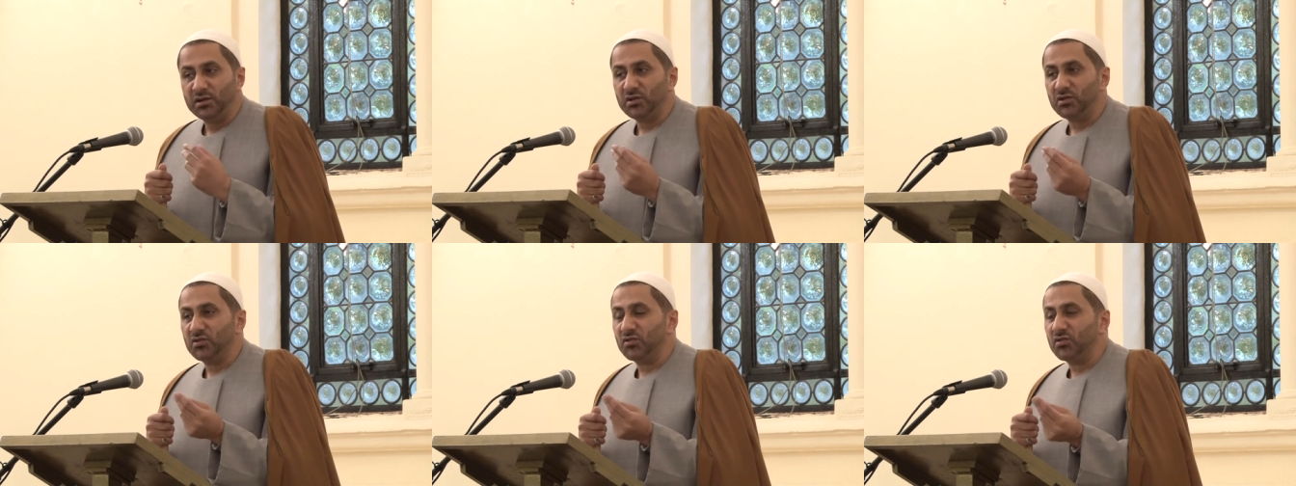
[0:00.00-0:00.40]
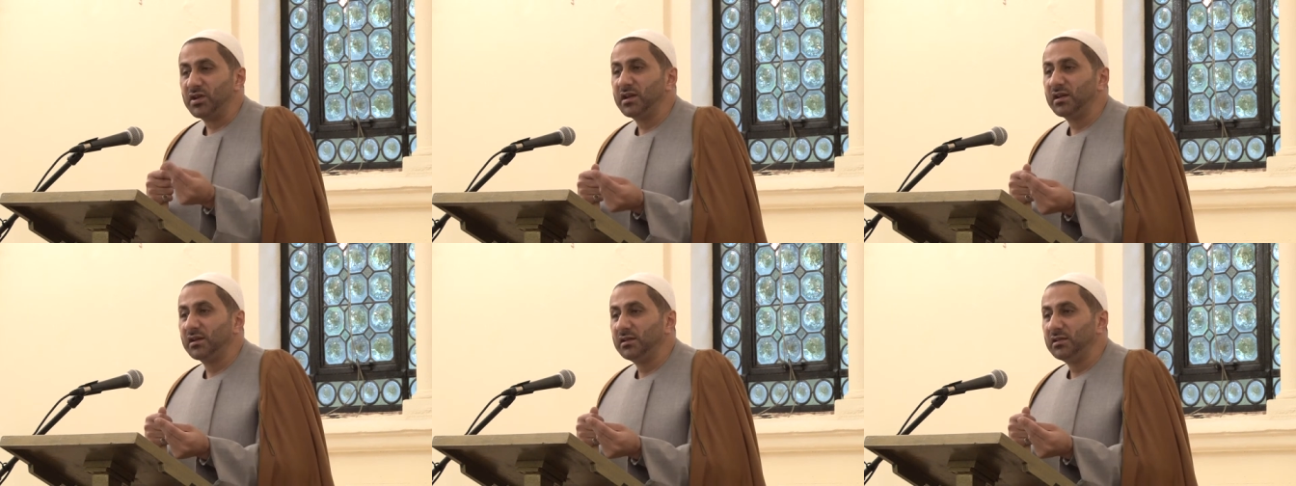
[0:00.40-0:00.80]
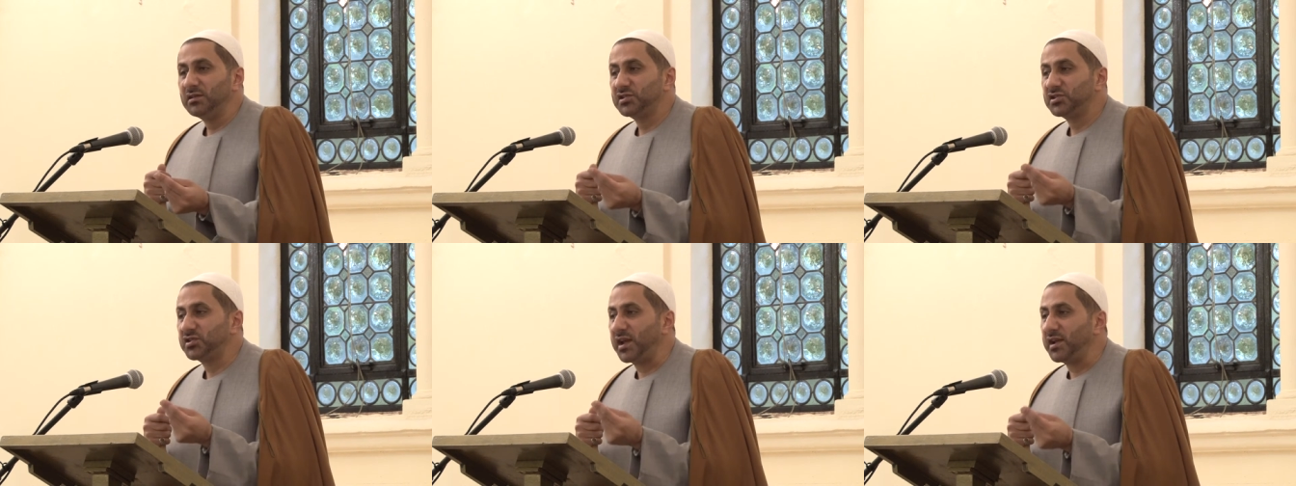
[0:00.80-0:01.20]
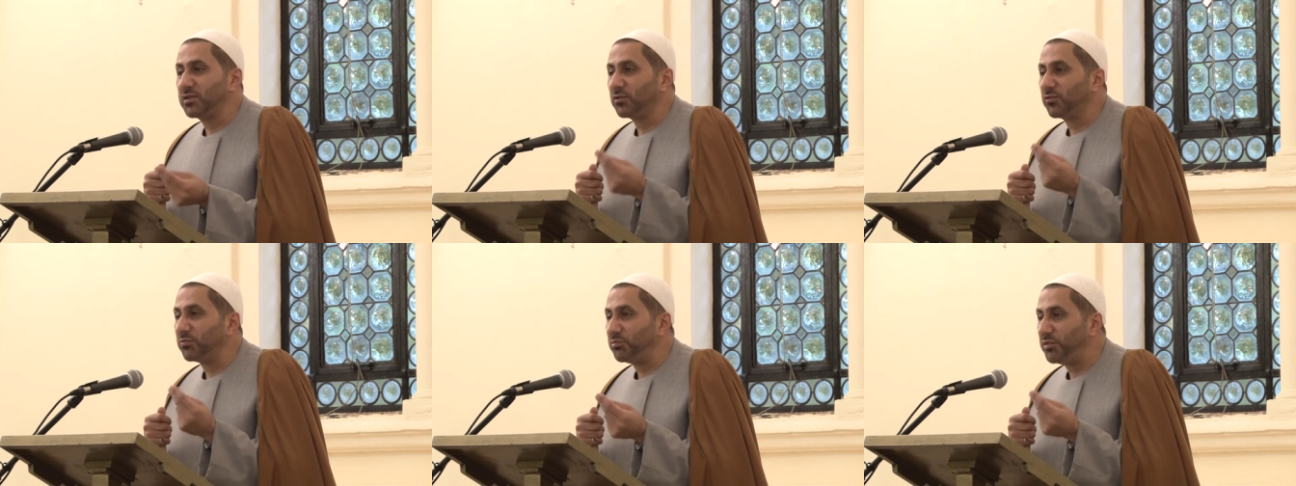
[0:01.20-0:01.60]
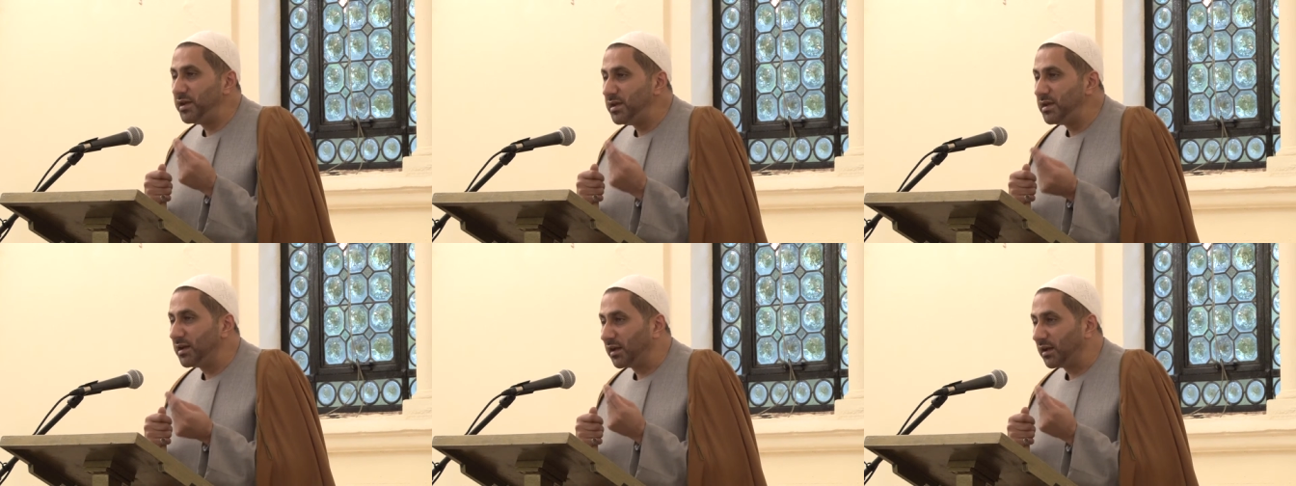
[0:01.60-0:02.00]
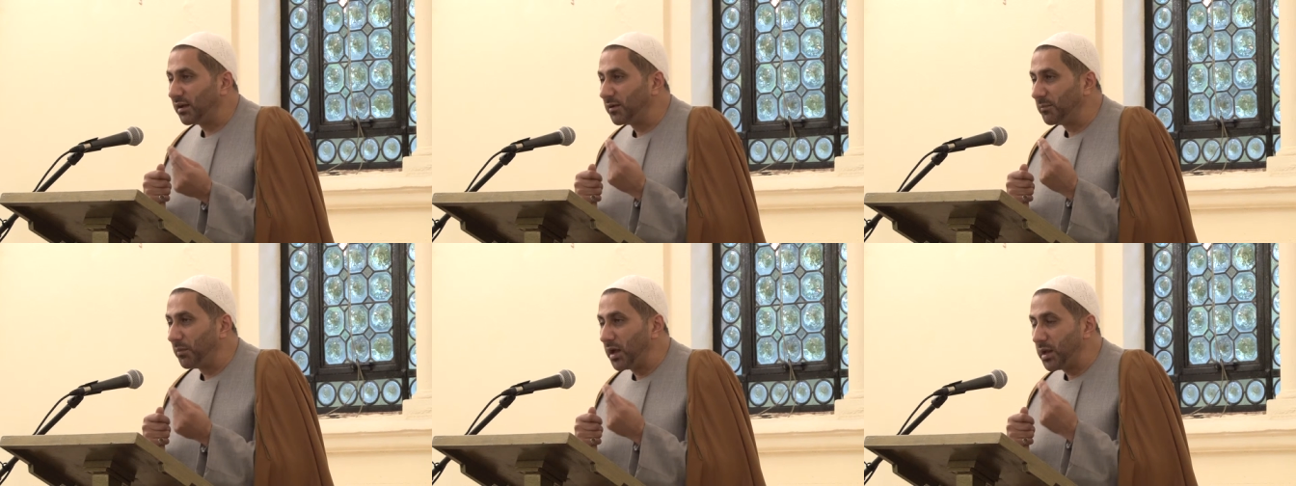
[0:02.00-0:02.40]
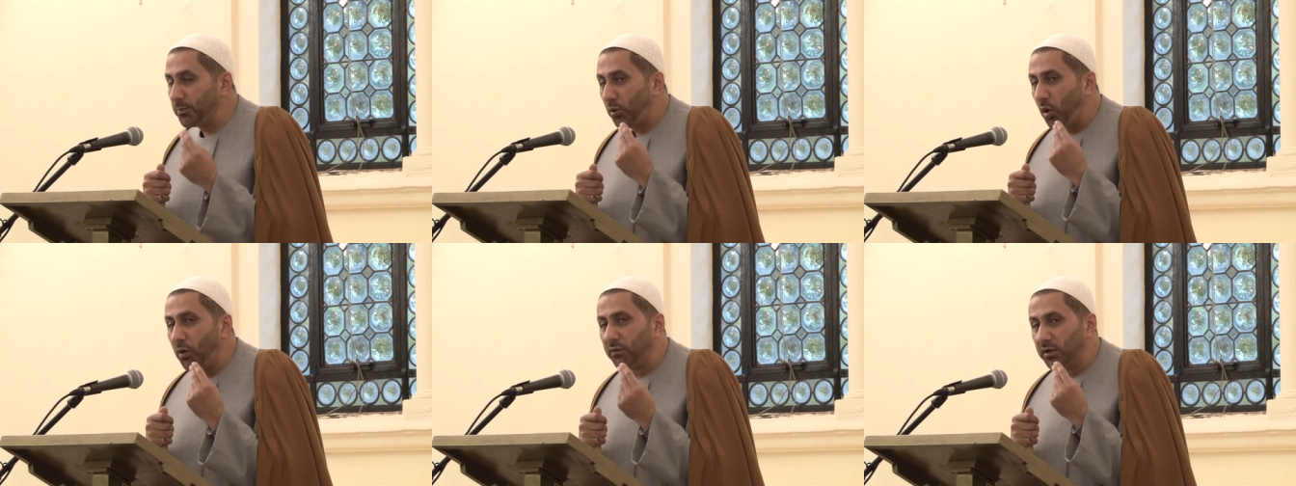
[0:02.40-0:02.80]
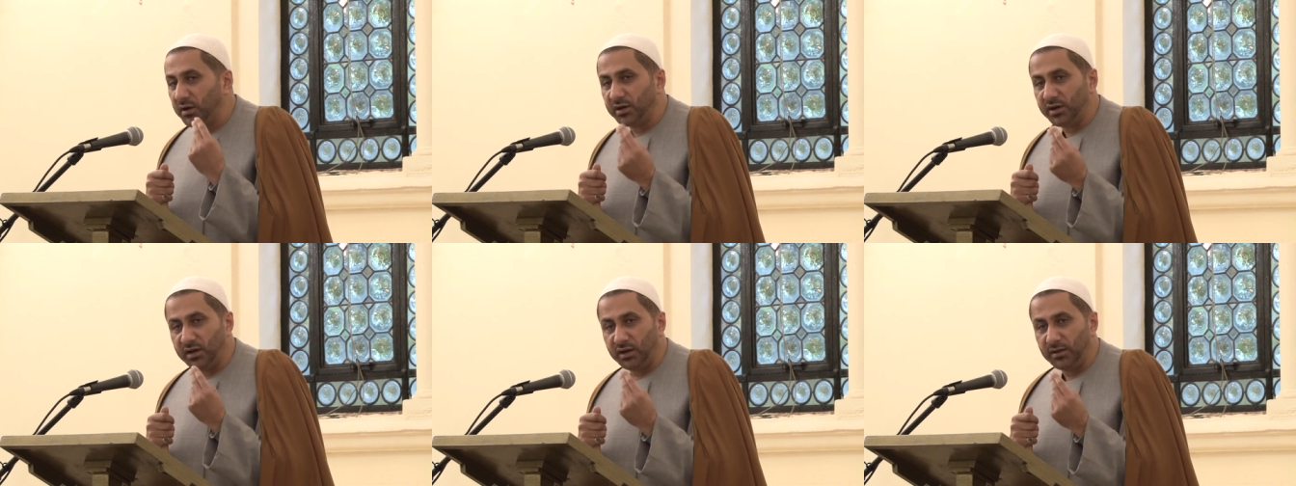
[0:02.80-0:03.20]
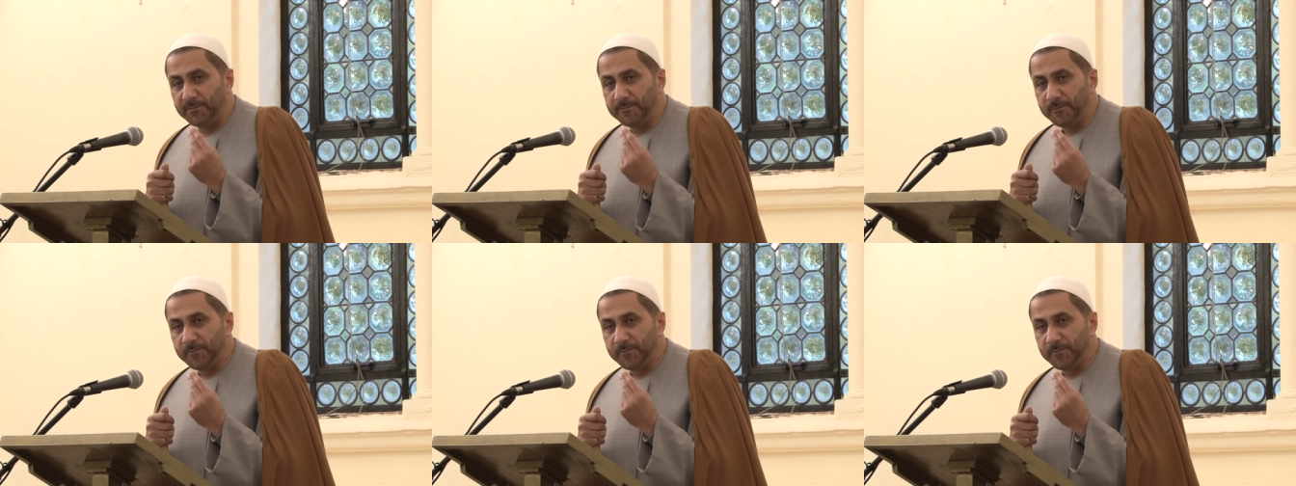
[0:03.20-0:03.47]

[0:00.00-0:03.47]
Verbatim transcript: real state of being, my poverty.